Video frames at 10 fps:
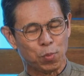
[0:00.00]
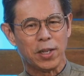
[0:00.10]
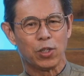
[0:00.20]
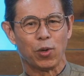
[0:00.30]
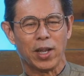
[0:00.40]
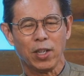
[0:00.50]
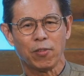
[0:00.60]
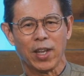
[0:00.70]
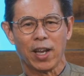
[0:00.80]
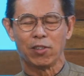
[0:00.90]
speak to
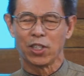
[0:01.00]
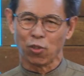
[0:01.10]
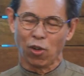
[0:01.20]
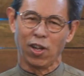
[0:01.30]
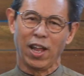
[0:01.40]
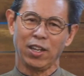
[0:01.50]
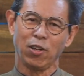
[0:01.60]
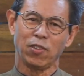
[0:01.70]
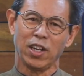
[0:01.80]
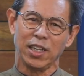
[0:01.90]
any of the elders or
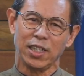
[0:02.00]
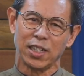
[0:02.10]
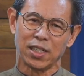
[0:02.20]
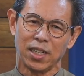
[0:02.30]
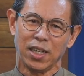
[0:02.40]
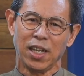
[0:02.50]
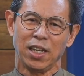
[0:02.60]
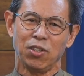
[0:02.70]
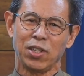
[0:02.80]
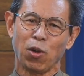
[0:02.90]
any of the leaders,
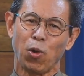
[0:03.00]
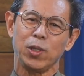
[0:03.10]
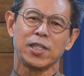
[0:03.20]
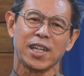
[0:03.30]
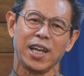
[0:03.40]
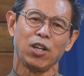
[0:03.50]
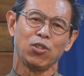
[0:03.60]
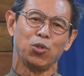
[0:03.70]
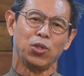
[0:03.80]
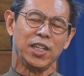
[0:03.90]
you can always
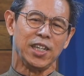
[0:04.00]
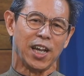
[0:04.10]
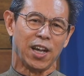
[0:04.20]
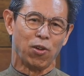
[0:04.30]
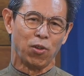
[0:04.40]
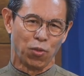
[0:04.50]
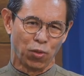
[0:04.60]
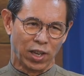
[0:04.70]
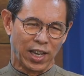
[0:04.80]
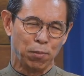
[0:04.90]
click to the
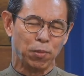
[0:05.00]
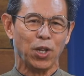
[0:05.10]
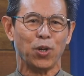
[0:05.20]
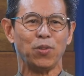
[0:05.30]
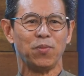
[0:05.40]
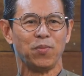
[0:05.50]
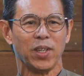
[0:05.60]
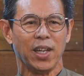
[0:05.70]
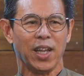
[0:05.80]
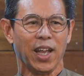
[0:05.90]
link below
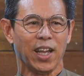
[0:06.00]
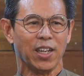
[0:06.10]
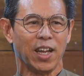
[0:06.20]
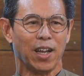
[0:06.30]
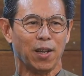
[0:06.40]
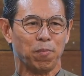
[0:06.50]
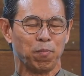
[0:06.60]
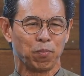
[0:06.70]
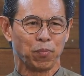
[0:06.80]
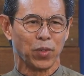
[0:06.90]
and
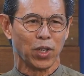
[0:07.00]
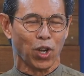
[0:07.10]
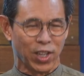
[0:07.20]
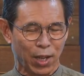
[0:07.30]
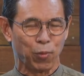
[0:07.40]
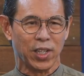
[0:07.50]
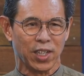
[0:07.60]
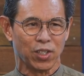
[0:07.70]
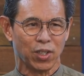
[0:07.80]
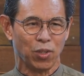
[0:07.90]
connect
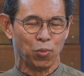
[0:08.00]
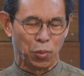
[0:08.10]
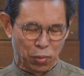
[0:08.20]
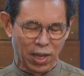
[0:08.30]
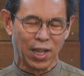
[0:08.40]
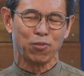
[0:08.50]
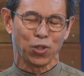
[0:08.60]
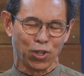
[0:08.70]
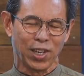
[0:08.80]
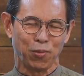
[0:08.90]
with us. We would
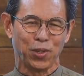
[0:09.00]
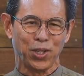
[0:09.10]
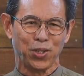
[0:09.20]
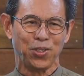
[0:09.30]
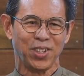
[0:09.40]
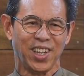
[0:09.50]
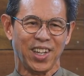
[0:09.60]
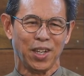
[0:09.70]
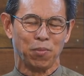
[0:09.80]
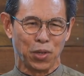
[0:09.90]
love to connect with you,
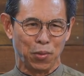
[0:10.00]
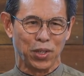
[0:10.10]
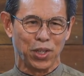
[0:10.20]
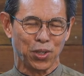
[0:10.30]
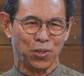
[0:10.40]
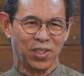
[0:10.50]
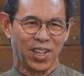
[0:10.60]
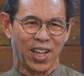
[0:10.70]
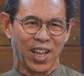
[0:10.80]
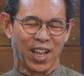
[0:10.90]
pray with you,
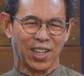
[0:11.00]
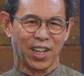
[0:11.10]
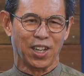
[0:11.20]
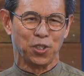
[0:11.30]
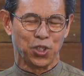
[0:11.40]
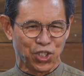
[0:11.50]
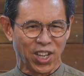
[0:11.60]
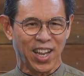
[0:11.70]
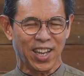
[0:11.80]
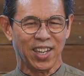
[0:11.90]
and to
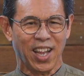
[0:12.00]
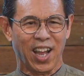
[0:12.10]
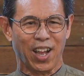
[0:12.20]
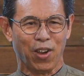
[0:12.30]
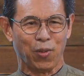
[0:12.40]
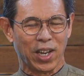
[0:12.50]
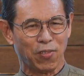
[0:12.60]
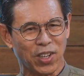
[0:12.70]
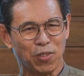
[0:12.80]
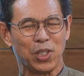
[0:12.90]
share
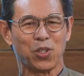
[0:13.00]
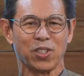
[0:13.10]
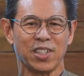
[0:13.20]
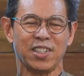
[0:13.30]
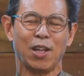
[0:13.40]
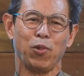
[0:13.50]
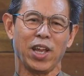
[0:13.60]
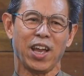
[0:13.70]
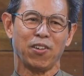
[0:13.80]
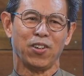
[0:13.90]
whatever resources that
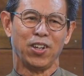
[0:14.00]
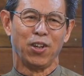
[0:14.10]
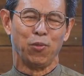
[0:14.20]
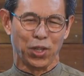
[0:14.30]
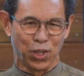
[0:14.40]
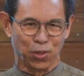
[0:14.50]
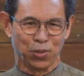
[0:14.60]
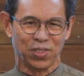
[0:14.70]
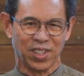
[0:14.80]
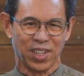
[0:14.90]
we have with you.